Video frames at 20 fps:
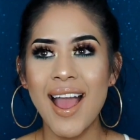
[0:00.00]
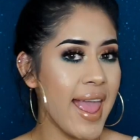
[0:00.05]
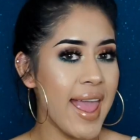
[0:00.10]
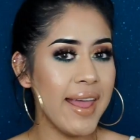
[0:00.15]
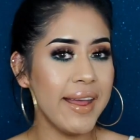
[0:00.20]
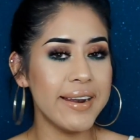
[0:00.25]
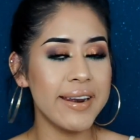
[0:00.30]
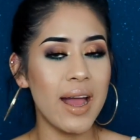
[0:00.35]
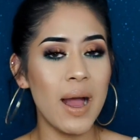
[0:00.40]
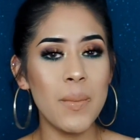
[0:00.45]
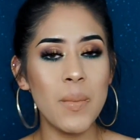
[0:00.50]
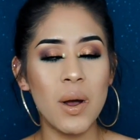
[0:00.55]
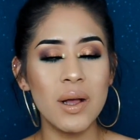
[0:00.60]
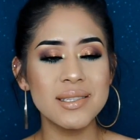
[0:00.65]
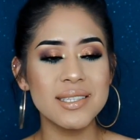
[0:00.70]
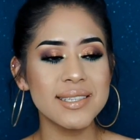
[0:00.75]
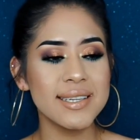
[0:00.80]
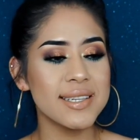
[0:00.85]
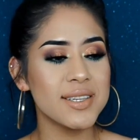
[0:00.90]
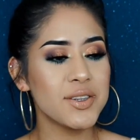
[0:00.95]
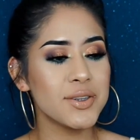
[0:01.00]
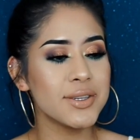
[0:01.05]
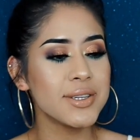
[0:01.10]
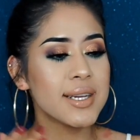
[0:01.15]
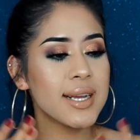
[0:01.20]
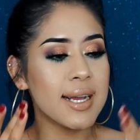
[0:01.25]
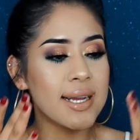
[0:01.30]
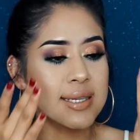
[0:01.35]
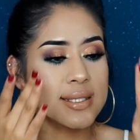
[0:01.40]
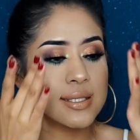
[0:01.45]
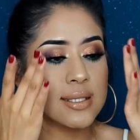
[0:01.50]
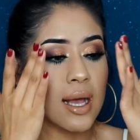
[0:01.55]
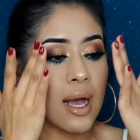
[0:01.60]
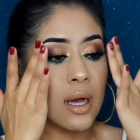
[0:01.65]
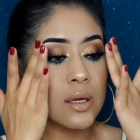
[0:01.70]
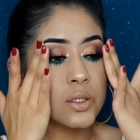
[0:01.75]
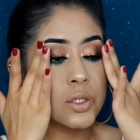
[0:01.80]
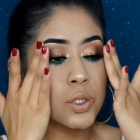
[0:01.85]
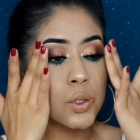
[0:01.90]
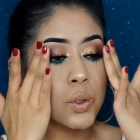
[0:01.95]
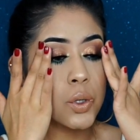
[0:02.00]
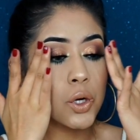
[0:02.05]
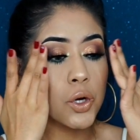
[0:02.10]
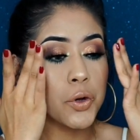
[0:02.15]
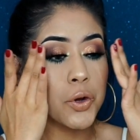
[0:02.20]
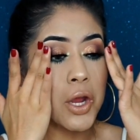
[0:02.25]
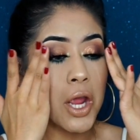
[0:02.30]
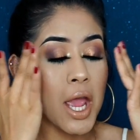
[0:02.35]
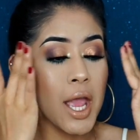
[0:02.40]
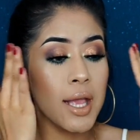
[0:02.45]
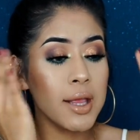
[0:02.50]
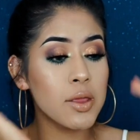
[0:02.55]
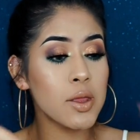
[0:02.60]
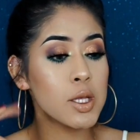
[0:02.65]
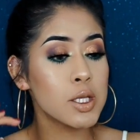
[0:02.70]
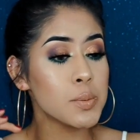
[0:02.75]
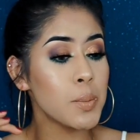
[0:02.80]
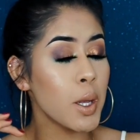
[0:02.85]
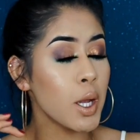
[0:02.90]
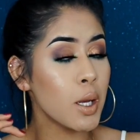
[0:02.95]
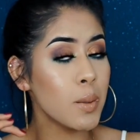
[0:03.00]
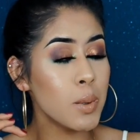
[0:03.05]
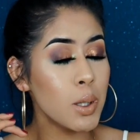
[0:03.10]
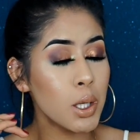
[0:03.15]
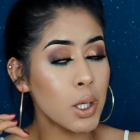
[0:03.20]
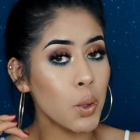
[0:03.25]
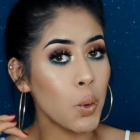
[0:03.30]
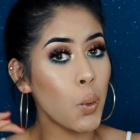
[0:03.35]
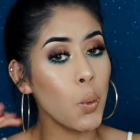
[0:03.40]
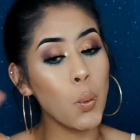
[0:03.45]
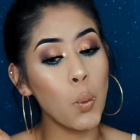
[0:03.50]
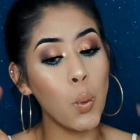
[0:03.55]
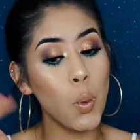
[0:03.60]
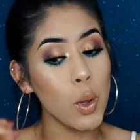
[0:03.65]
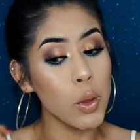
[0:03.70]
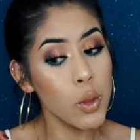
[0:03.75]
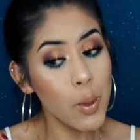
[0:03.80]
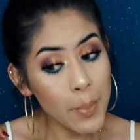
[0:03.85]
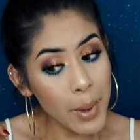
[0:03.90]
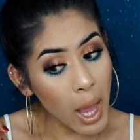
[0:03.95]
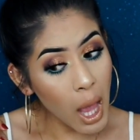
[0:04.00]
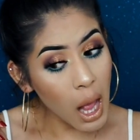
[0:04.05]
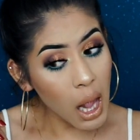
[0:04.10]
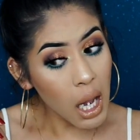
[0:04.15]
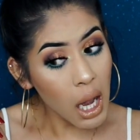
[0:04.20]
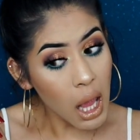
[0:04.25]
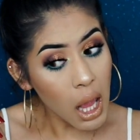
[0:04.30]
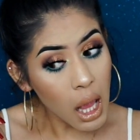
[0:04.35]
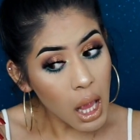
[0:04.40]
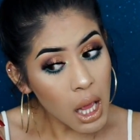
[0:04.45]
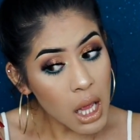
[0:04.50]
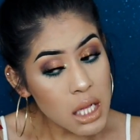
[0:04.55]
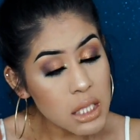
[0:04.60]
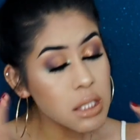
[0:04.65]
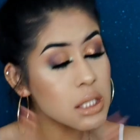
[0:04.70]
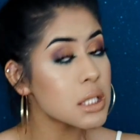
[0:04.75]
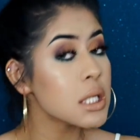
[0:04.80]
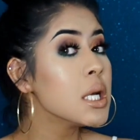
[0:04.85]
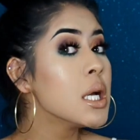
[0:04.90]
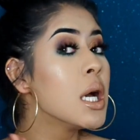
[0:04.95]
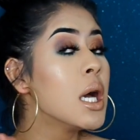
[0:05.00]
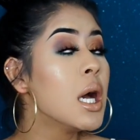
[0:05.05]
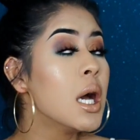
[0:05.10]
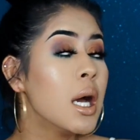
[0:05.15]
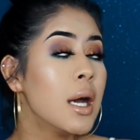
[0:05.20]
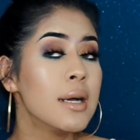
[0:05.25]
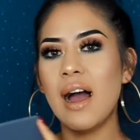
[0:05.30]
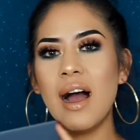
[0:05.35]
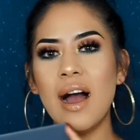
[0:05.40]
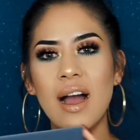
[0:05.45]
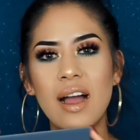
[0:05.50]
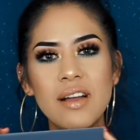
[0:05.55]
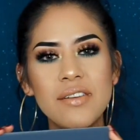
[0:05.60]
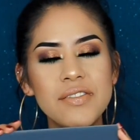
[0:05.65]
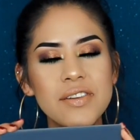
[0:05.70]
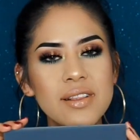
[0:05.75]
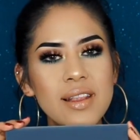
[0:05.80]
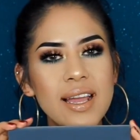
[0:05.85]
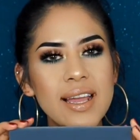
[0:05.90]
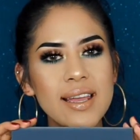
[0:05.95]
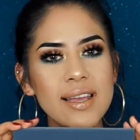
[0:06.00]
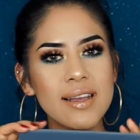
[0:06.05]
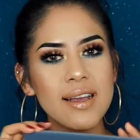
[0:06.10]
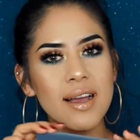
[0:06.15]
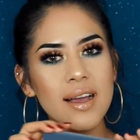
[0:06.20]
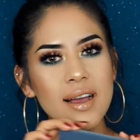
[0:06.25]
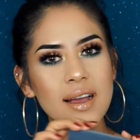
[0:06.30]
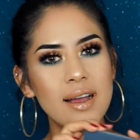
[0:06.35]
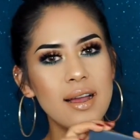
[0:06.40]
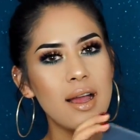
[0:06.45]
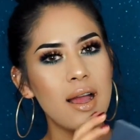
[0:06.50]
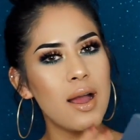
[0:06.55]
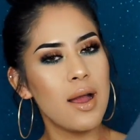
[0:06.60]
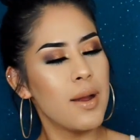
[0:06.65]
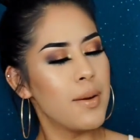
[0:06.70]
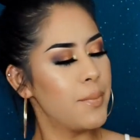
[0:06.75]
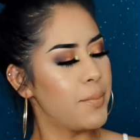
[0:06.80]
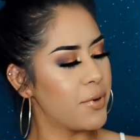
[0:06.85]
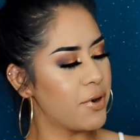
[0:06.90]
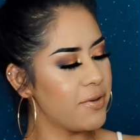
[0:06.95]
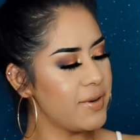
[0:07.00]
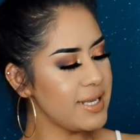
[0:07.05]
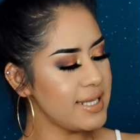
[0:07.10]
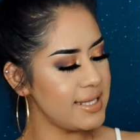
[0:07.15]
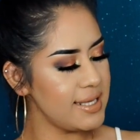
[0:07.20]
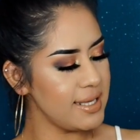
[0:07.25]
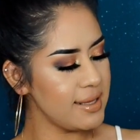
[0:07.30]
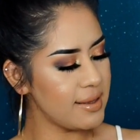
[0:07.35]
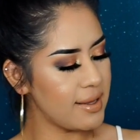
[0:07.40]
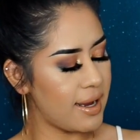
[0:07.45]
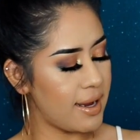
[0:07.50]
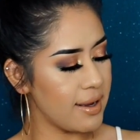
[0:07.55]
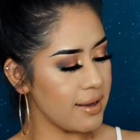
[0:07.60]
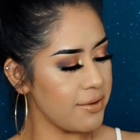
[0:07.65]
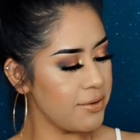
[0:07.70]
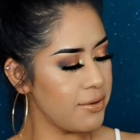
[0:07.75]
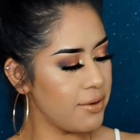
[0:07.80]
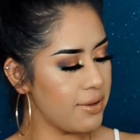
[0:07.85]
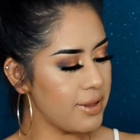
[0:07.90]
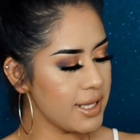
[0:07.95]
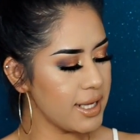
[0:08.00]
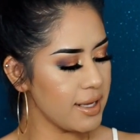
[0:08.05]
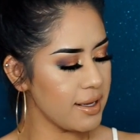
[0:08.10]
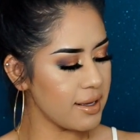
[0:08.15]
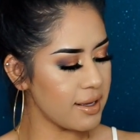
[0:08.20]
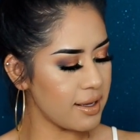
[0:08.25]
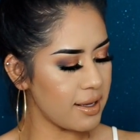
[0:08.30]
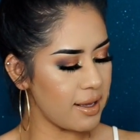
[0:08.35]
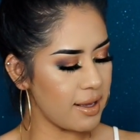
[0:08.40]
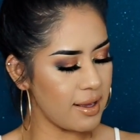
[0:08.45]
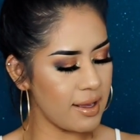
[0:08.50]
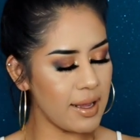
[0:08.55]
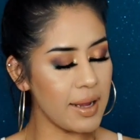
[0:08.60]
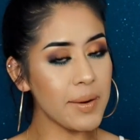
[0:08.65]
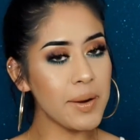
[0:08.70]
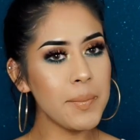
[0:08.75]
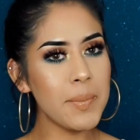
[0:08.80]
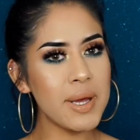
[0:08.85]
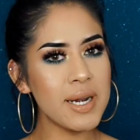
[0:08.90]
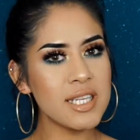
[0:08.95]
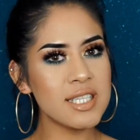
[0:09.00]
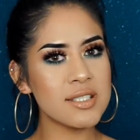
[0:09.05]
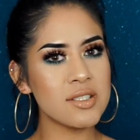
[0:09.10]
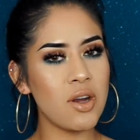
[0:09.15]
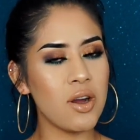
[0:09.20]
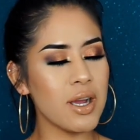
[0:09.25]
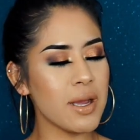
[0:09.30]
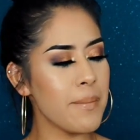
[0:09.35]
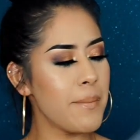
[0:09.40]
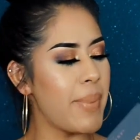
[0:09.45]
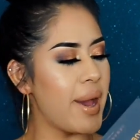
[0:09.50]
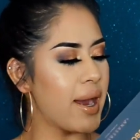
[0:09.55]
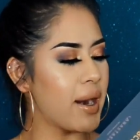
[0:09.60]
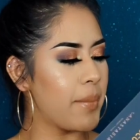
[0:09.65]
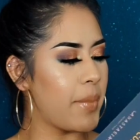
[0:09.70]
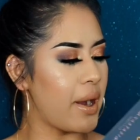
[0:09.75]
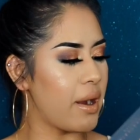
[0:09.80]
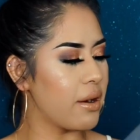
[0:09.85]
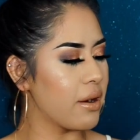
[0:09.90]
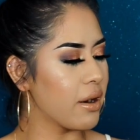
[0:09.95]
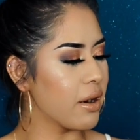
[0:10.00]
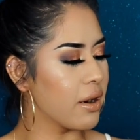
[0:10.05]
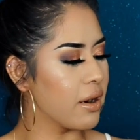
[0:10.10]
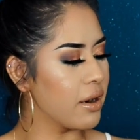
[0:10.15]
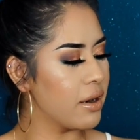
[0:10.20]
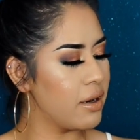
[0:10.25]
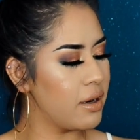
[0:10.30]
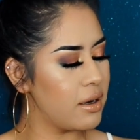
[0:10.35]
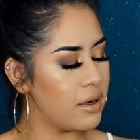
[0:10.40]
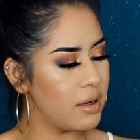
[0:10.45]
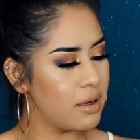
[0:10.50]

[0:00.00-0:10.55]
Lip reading: and I'm also gonna show you guys how to create this makeup look with the palette. I feel like Provecita, you know, like everybody's talking bad about her.